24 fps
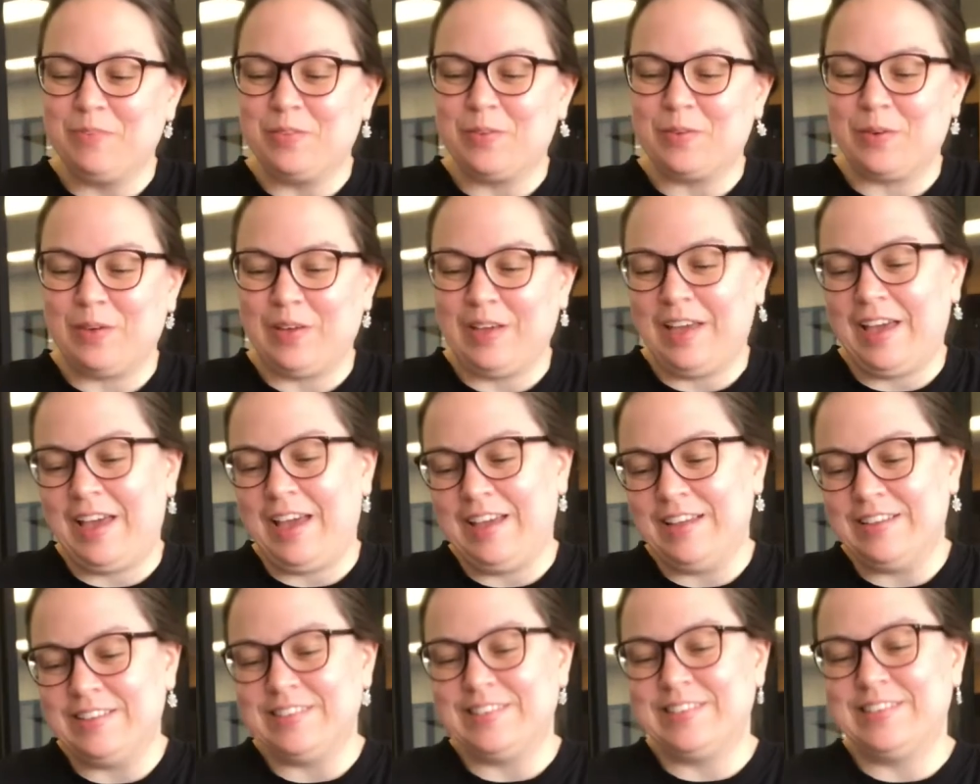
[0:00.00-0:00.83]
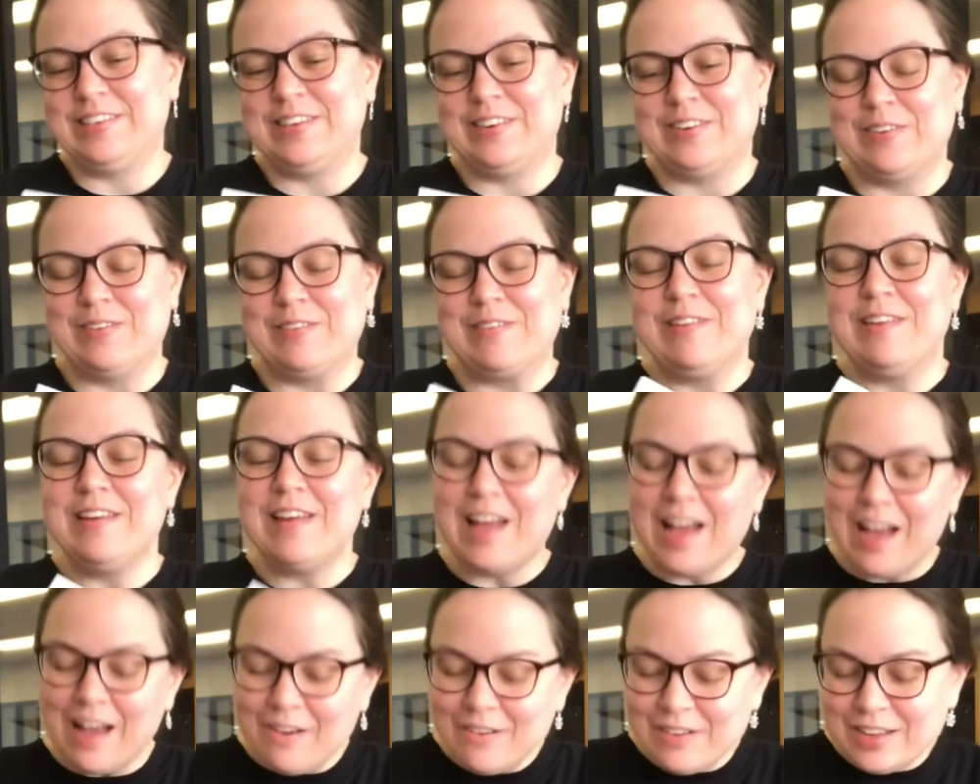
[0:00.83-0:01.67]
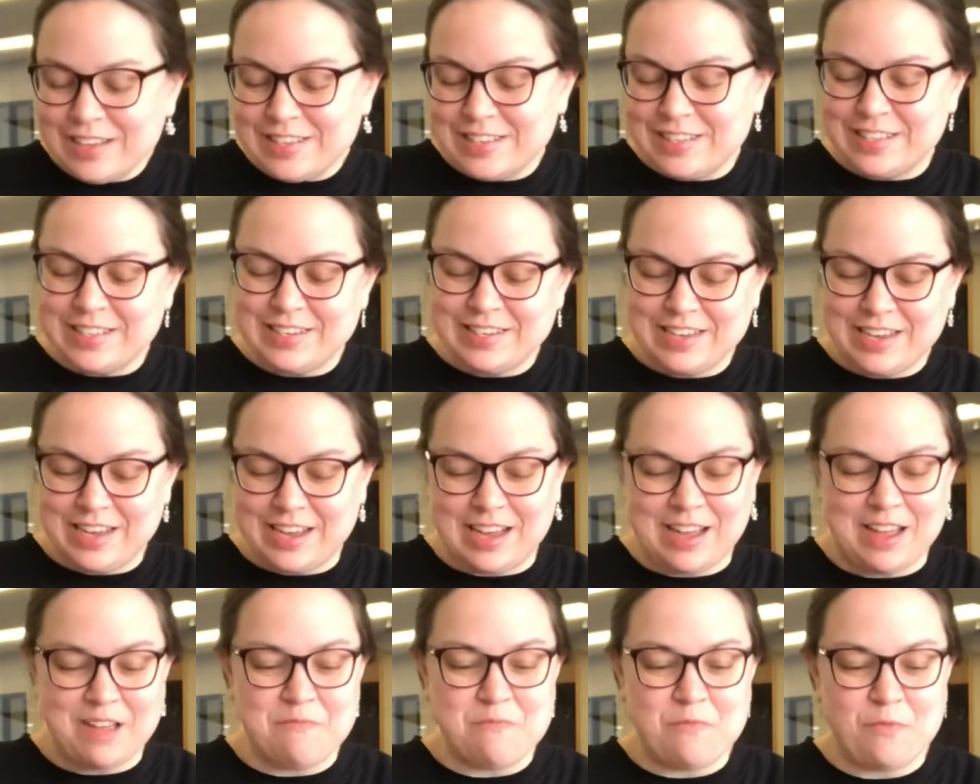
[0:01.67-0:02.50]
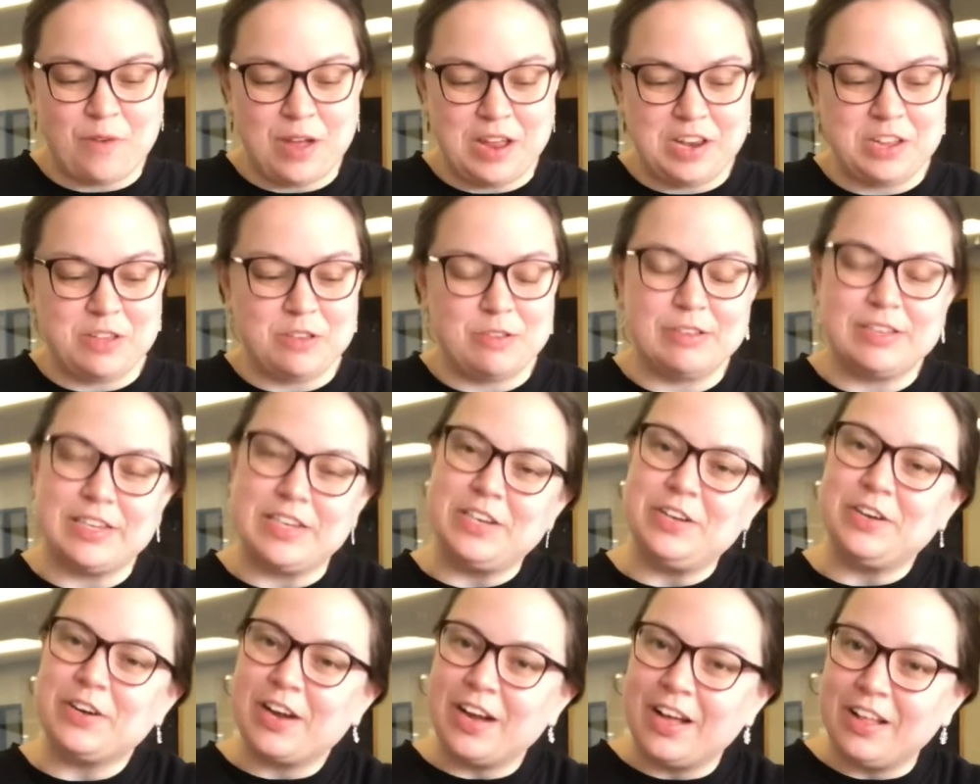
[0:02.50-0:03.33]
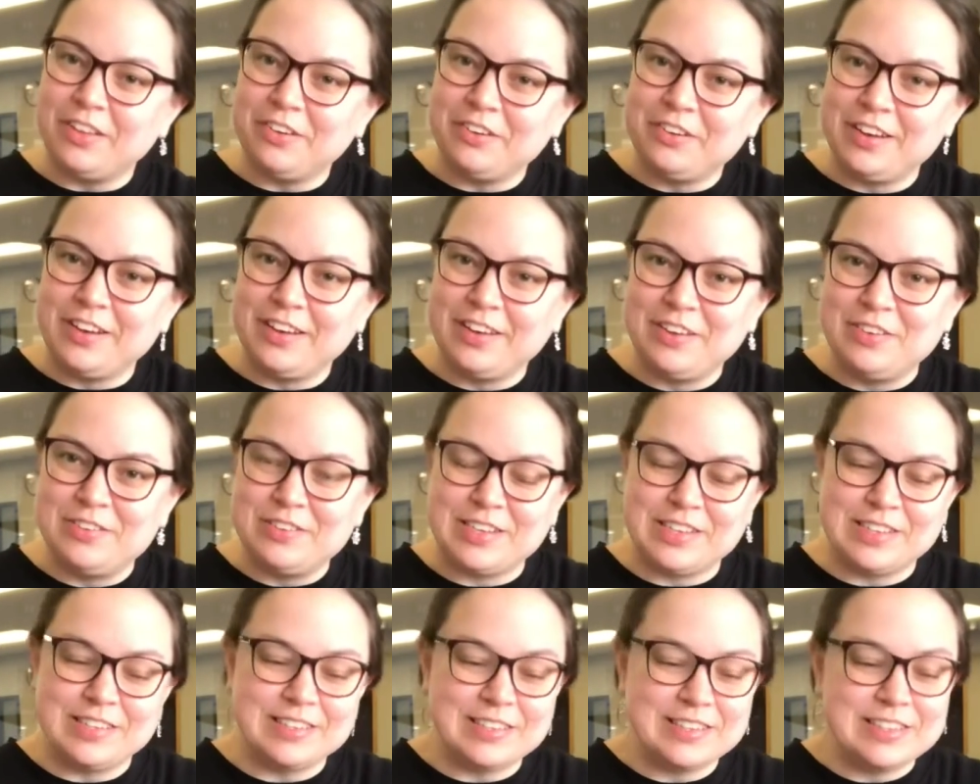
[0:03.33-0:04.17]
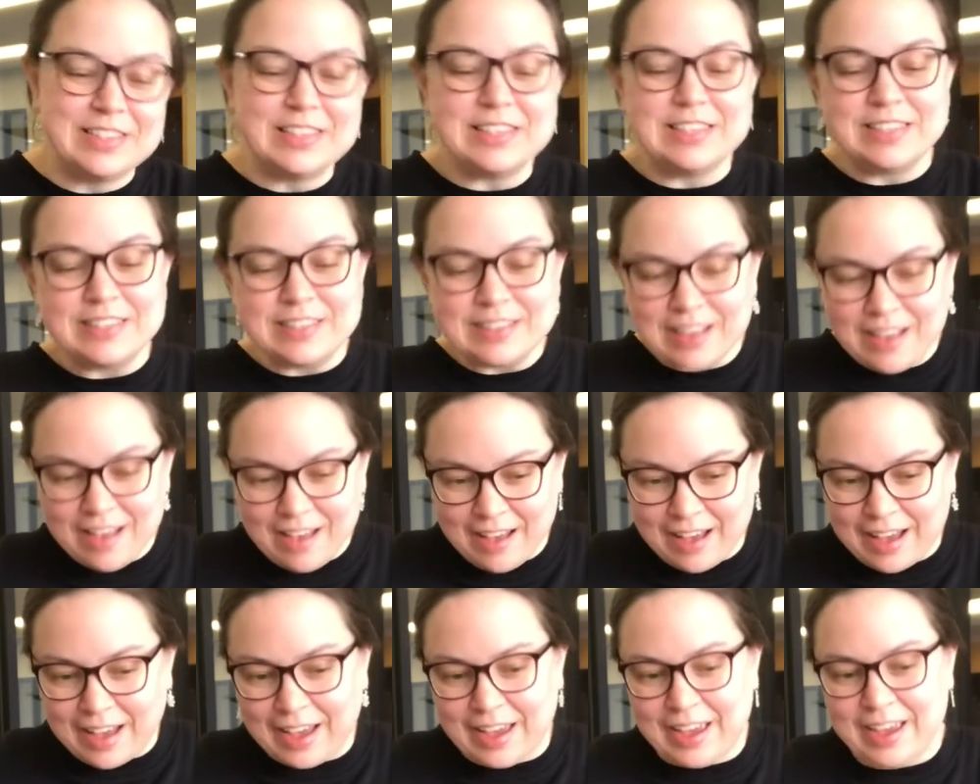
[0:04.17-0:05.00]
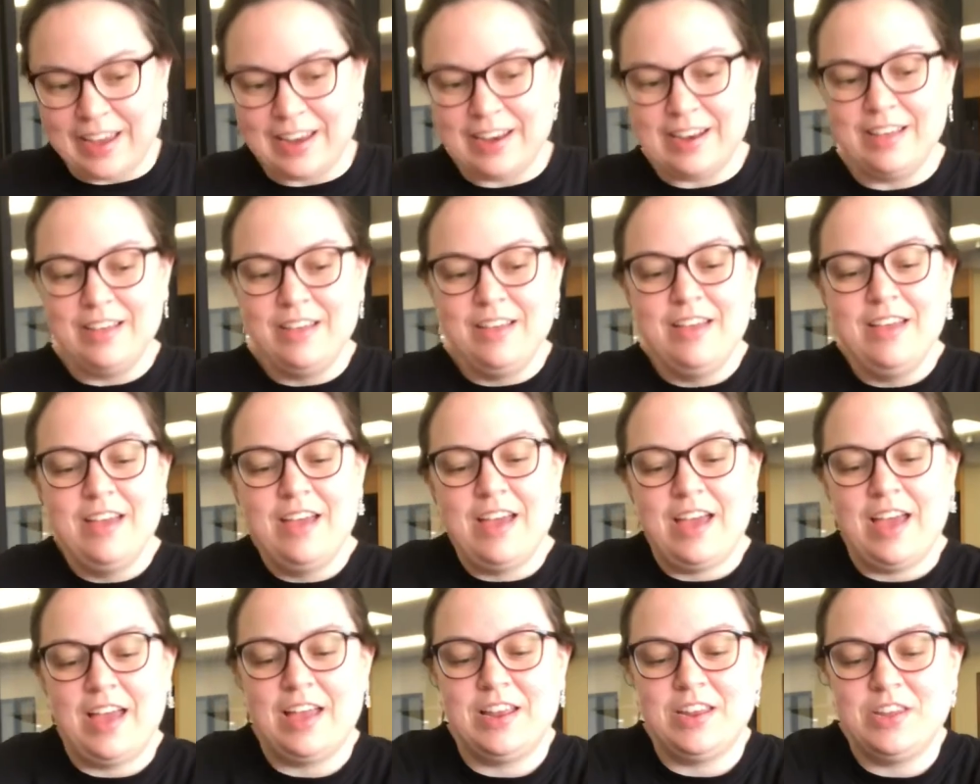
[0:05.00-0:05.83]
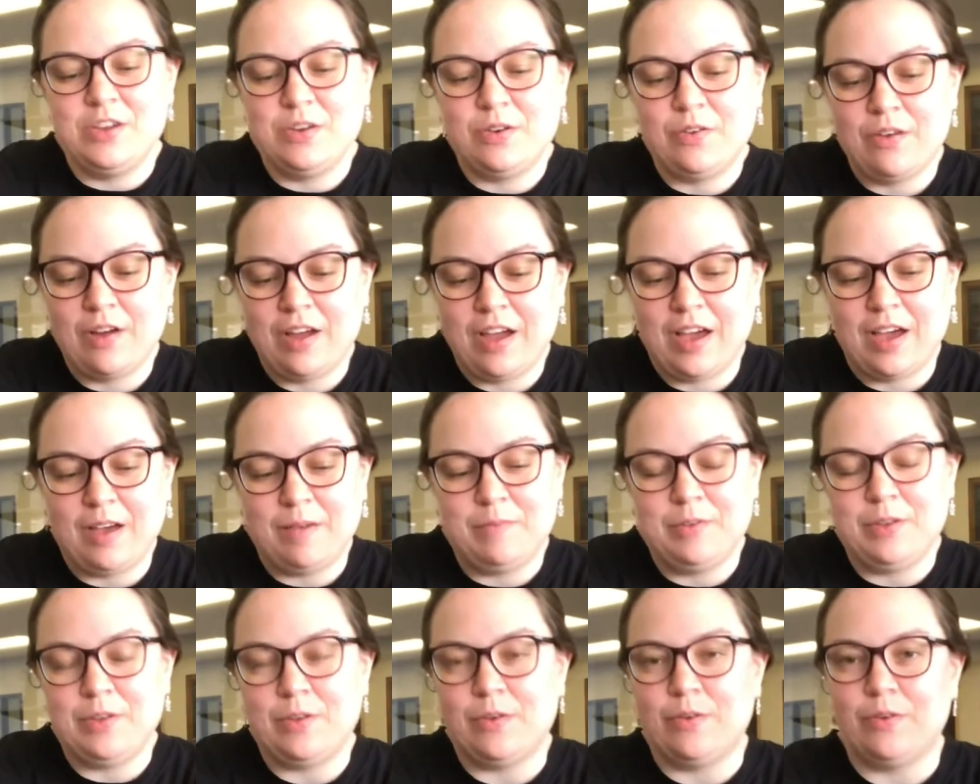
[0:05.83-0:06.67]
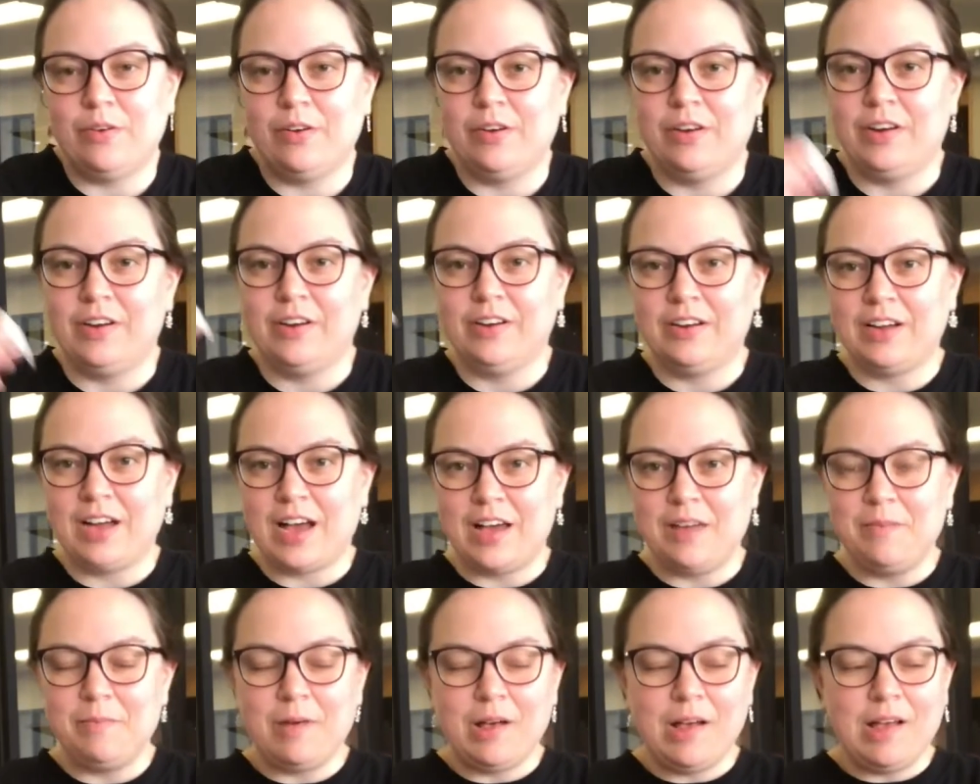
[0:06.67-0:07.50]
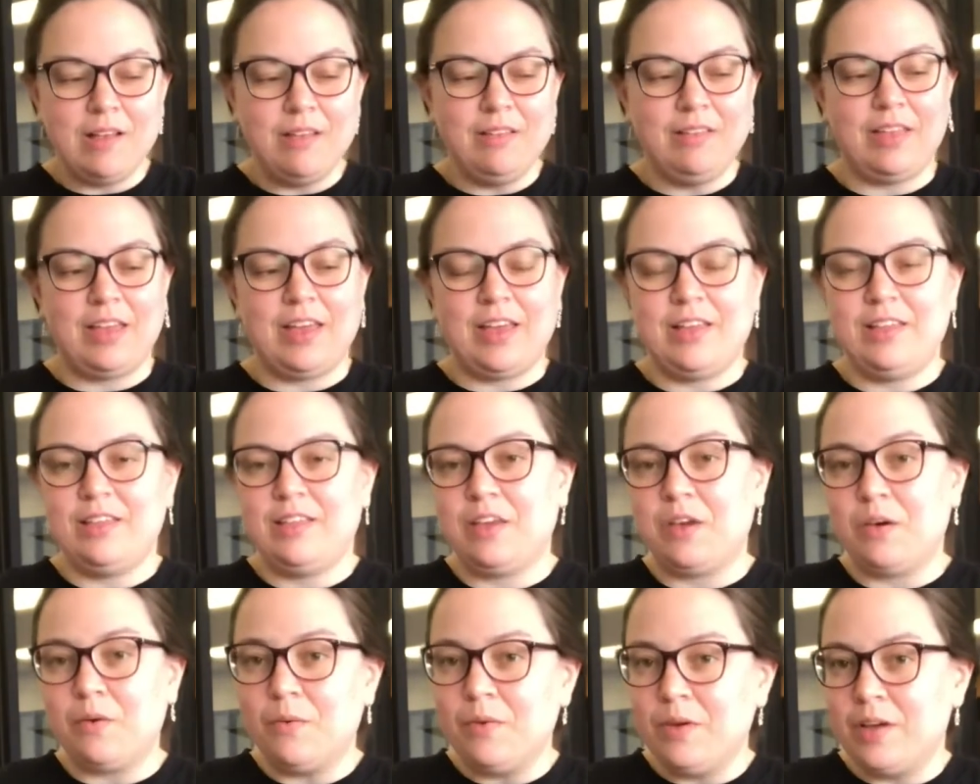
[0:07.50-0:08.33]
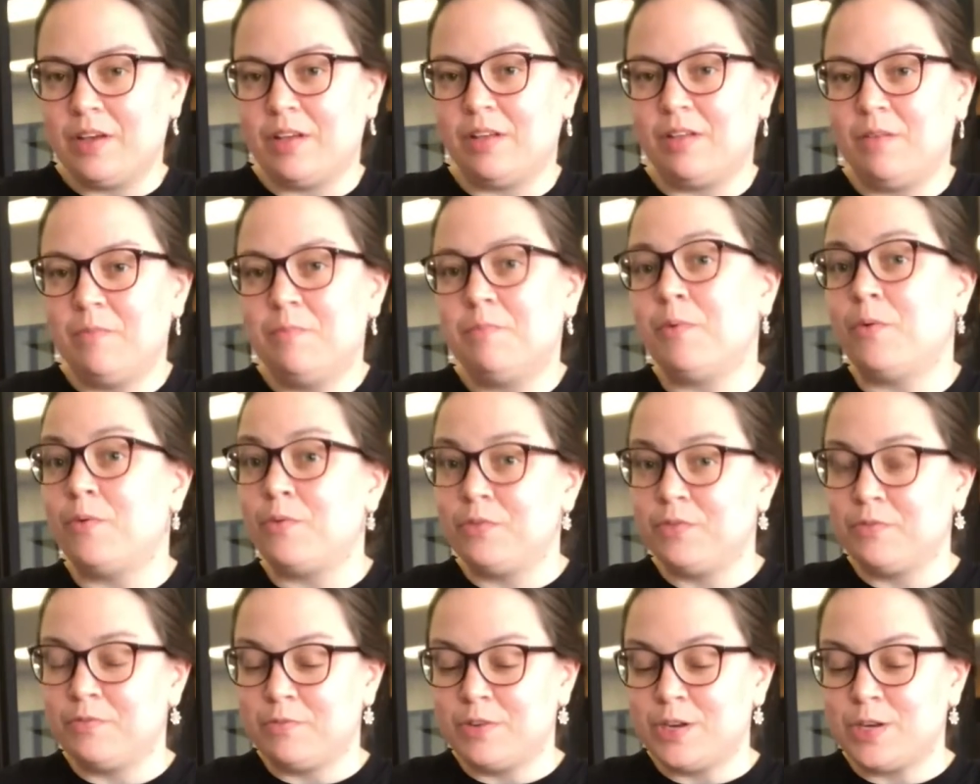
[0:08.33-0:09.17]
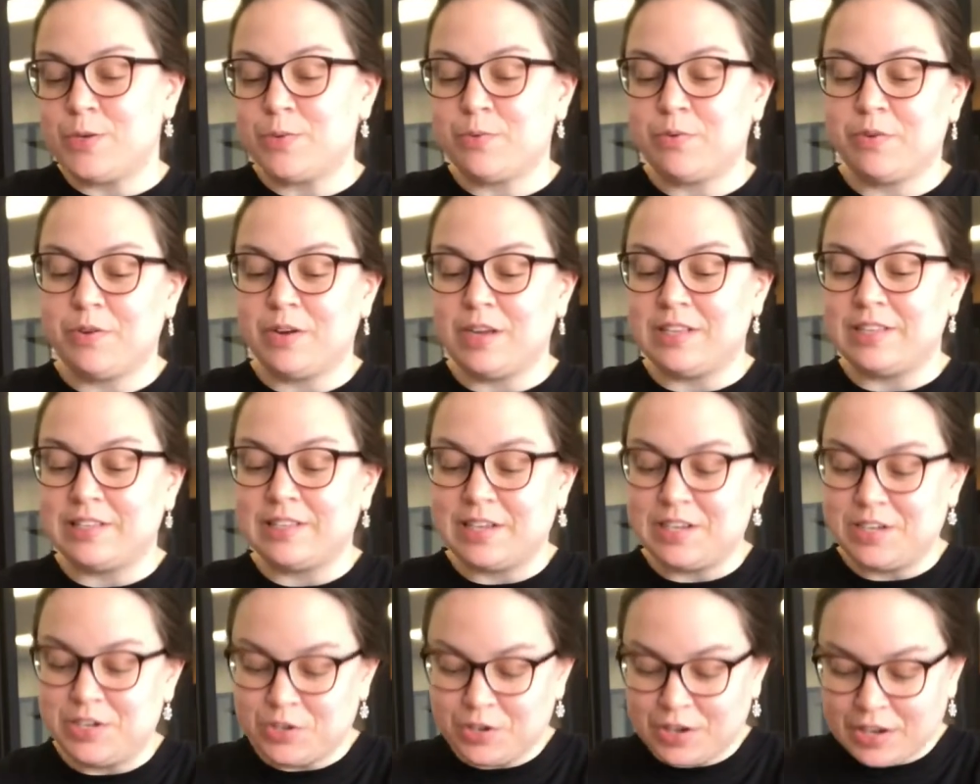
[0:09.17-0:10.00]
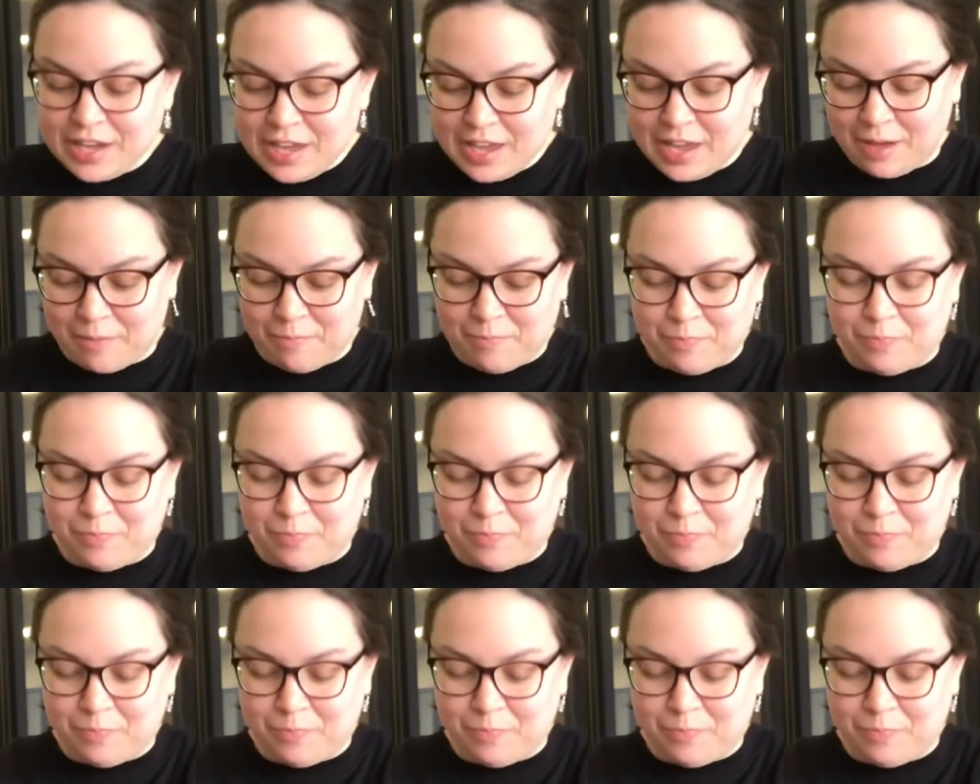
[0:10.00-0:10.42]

Okay, so now is the time when you set your coloring utensils aside and you grab your cotton ball and the oil, both of which were inside your kit.